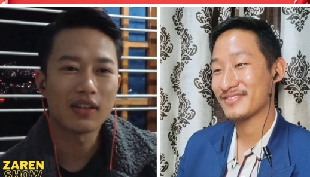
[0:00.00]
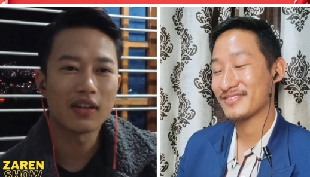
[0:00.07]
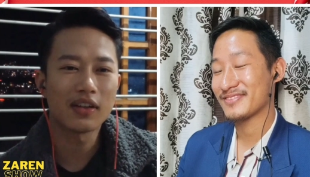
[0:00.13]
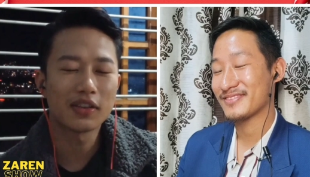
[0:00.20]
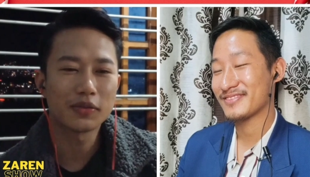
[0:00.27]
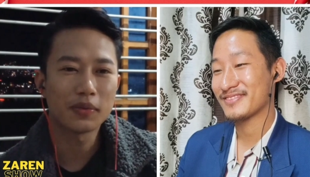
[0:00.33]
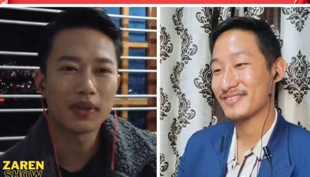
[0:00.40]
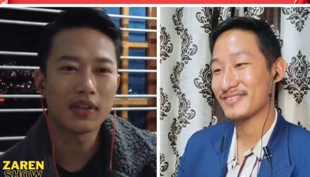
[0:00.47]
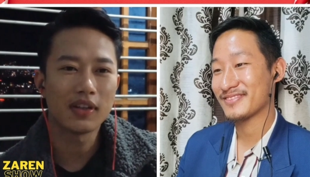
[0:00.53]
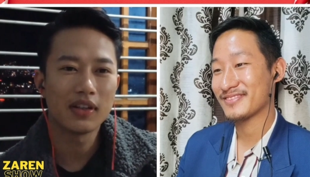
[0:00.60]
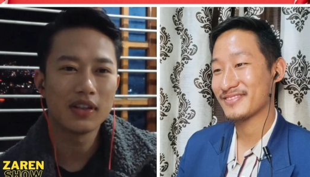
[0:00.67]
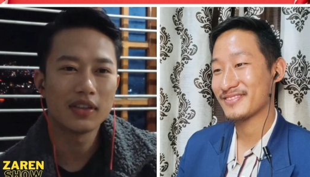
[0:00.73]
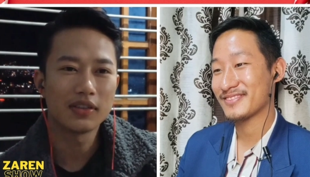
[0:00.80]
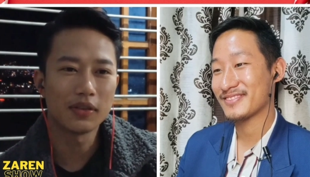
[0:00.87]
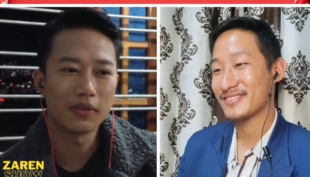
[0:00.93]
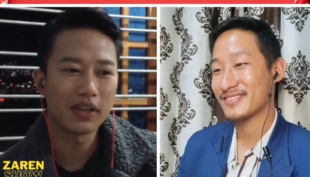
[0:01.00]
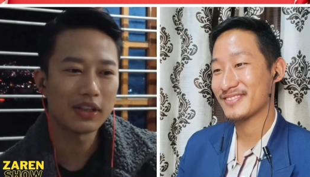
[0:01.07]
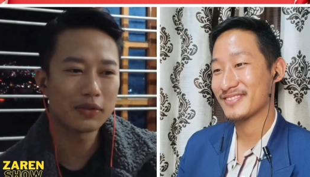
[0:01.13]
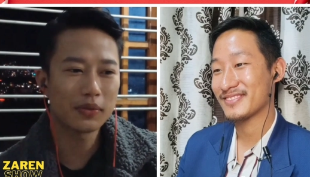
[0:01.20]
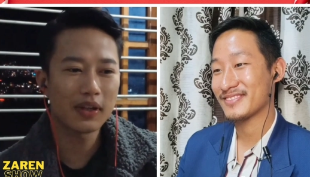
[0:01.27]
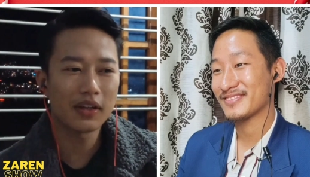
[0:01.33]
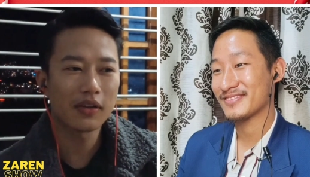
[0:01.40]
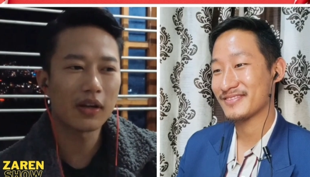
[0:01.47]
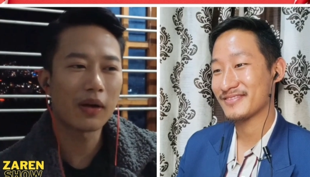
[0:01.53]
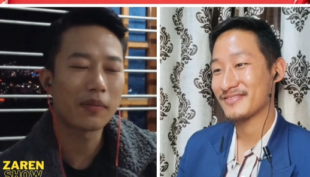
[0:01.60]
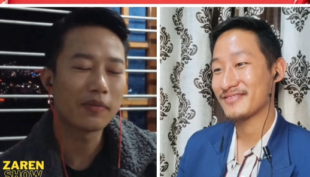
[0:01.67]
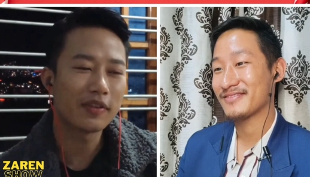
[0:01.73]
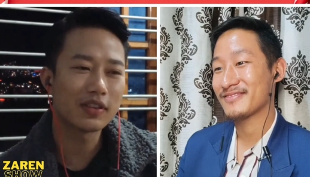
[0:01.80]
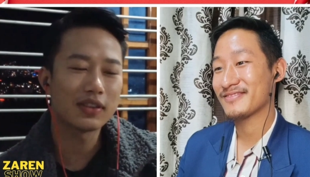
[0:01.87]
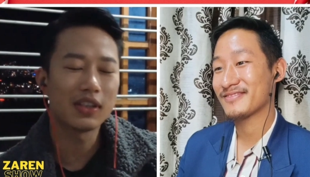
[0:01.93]
Speaker 1: a lot as well. So that's why I
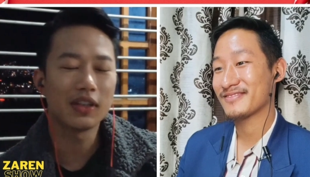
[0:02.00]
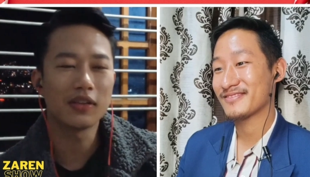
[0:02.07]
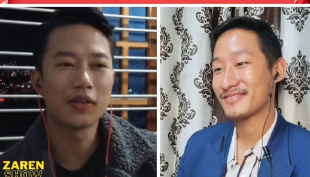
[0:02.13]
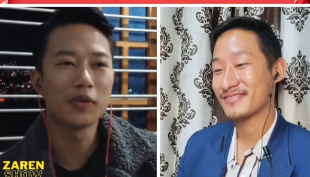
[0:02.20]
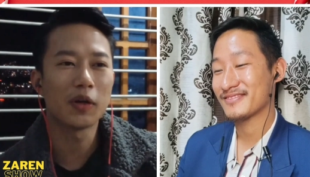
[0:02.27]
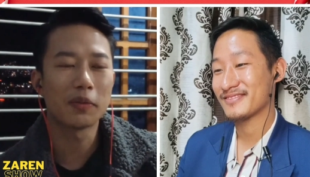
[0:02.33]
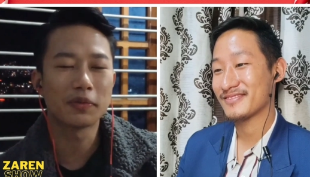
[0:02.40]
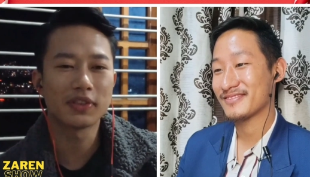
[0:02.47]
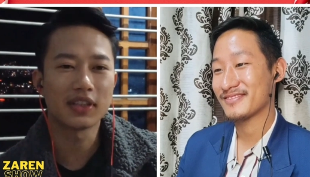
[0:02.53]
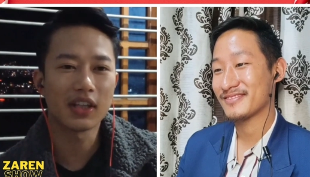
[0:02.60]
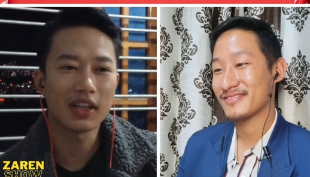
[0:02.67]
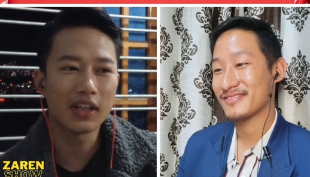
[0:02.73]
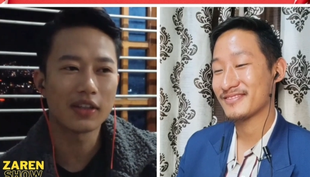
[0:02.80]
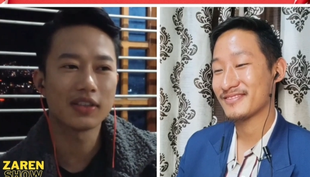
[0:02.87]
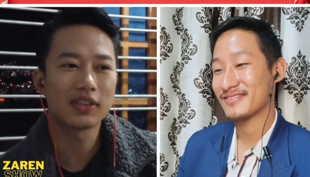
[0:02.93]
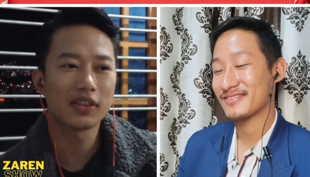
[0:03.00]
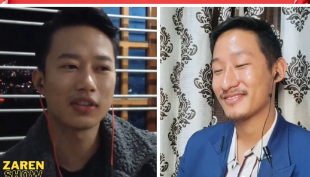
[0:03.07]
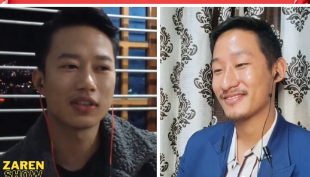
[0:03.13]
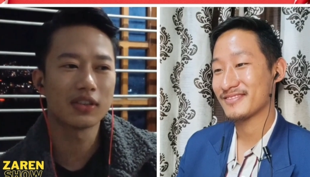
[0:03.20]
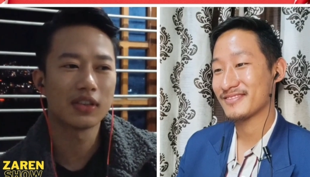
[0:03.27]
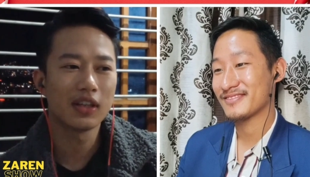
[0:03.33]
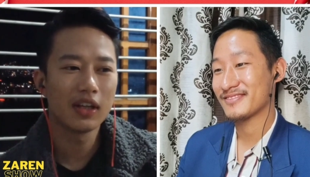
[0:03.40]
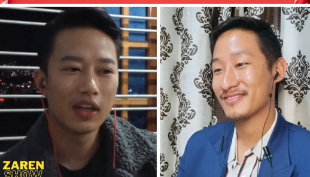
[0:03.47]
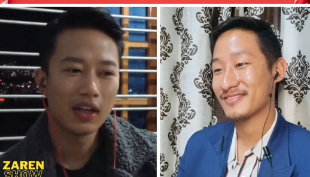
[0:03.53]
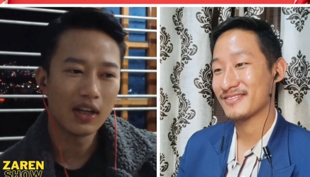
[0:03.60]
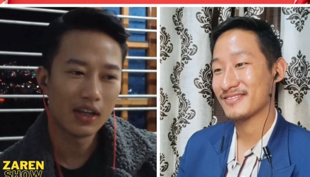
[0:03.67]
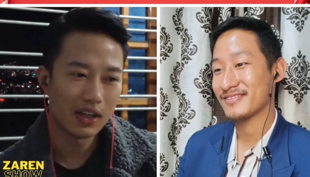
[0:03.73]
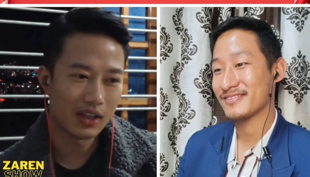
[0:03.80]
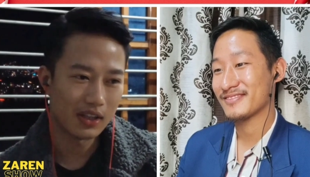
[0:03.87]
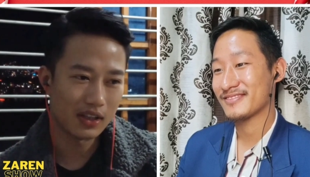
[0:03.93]
obviously grew up singing in church,
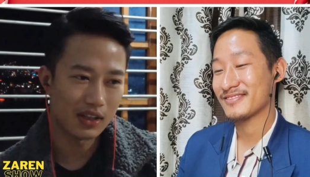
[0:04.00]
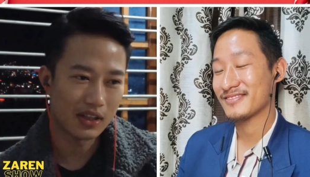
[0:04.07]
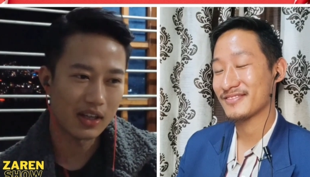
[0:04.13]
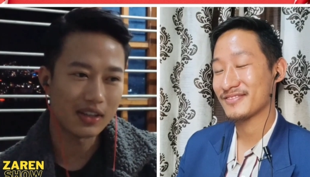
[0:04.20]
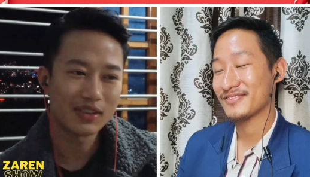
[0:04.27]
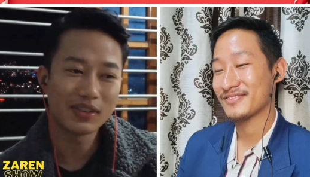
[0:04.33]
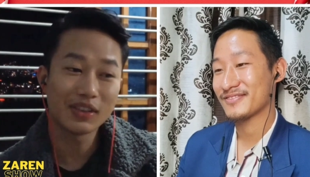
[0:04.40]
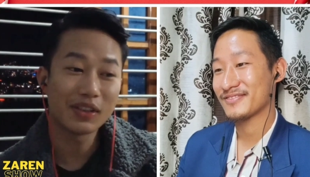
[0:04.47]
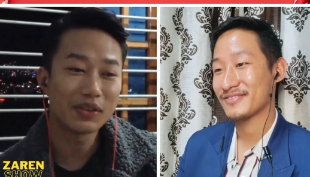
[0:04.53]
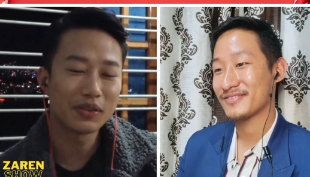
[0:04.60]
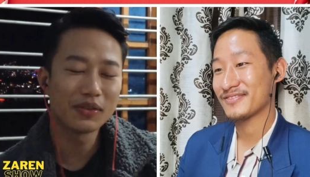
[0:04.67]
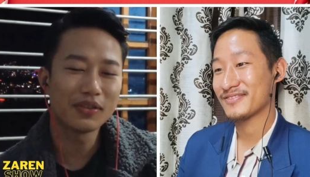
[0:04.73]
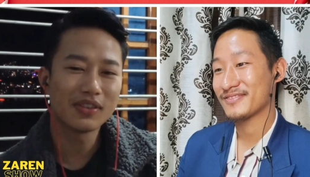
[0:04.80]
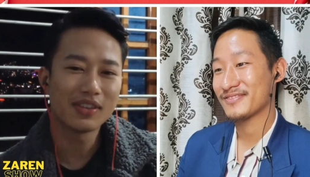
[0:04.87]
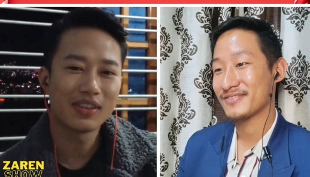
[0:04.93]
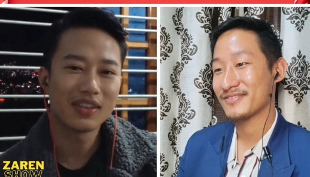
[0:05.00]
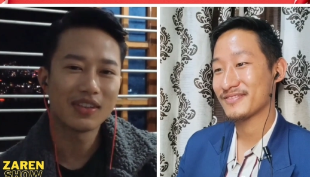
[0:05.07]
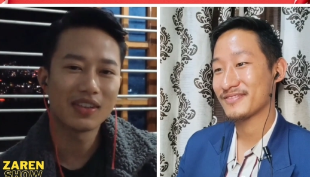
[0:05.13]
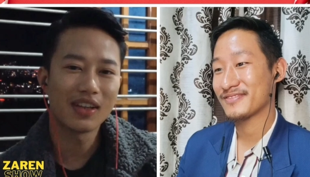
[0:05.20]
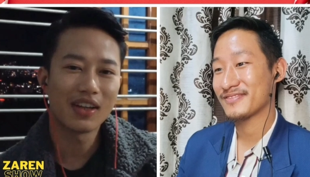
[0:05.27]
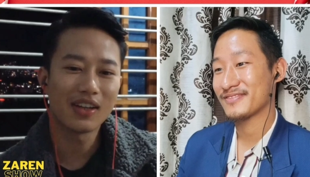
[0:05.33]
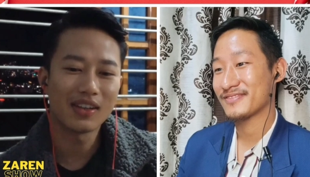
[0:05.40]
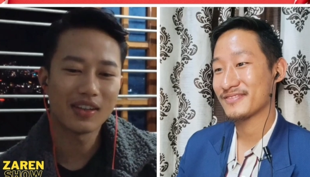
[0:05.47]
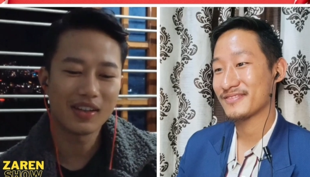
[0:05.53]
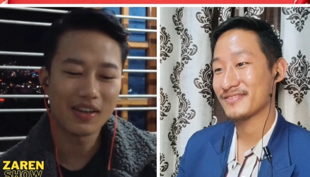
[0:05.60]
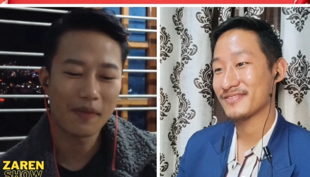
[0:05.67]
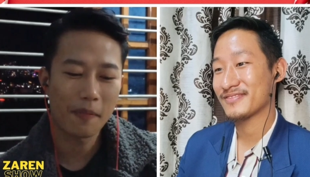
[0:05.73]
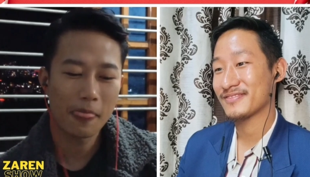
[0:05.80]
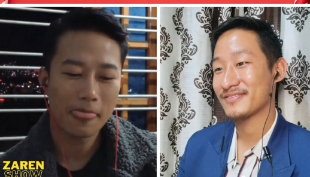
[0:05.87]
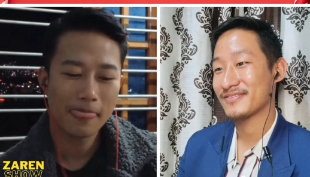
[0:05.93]
and I still do.
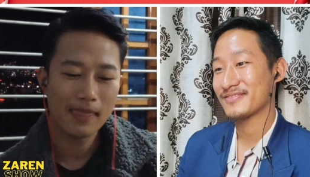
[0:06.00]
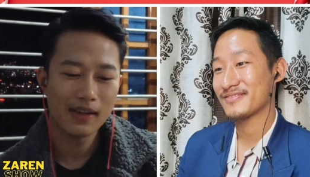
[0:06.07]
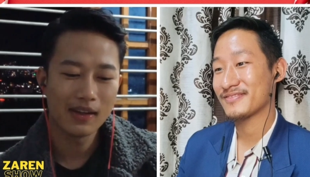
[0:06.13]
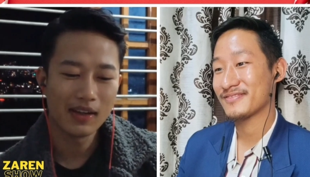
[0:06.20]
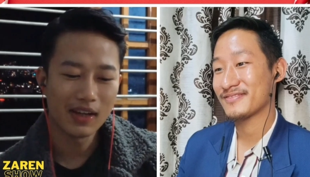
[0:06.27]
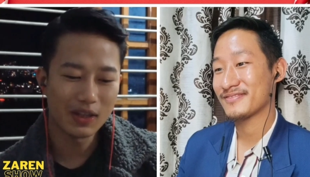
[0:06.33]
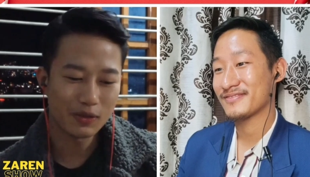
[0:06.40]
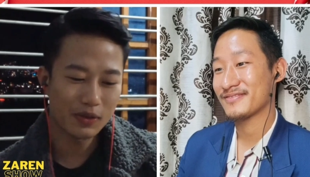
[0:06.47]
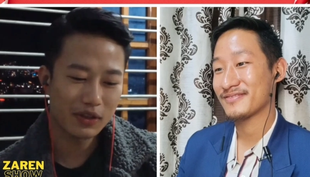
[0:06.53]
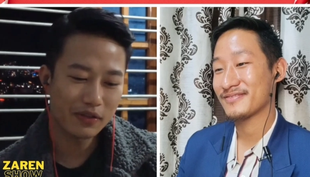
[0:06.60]
And it's